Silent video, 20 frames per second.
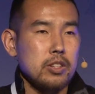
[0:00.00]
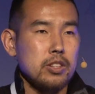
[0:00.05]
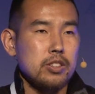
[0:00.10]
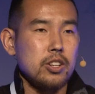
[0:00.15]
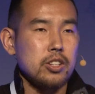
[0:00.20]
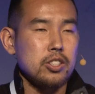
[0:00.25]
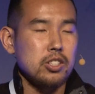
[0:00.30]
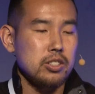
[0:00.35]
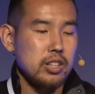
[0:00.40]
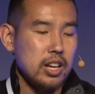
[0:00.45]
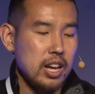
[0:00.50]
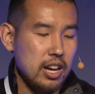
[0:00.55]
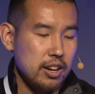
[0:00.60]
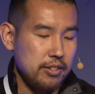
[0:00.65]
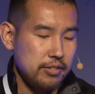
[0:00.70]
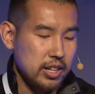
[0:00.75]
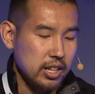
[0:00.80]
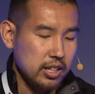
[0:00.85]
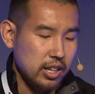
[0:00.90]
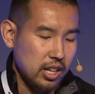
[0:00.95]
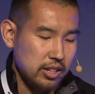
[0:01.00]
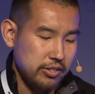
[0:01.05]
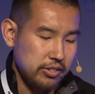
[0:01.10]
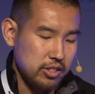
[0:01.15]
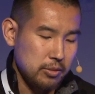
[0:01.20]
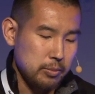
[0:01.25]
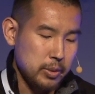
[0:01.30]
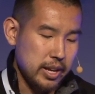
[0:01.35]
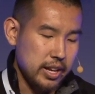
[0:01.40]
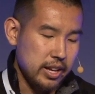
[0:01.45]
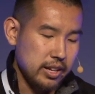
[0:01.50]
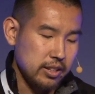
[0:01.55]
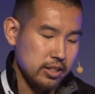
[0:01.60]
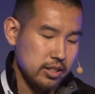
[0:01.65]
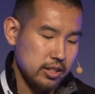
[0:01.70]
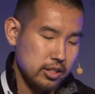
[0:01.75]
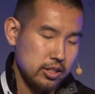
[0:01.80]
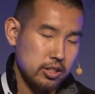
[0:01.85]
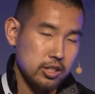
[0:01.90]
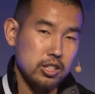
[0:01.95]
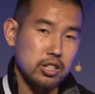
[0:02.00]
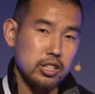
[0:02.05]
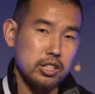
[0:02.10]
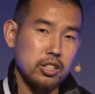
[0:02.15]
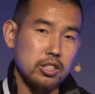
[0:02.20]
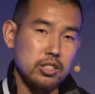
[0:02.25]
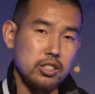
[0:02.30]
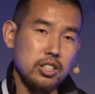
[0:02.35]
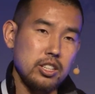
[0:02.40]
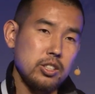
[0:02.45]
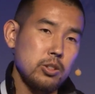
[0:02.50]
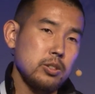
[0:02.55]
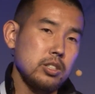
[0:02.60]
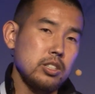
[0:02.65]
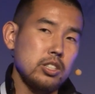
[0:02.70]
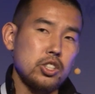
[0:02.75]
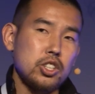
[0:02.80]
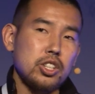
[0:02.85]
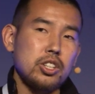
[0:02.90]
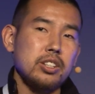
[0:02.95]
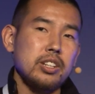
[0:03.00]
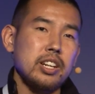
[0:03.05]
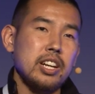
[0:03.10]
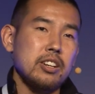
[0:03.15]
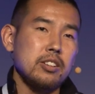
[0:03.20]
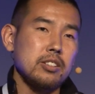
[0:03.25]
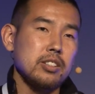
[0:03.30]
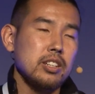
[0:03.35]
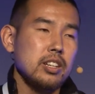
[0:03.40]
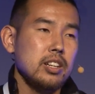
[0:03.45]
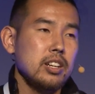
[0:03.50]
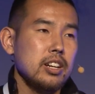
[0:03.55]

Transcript: just to have that kind of demand to continually churn out,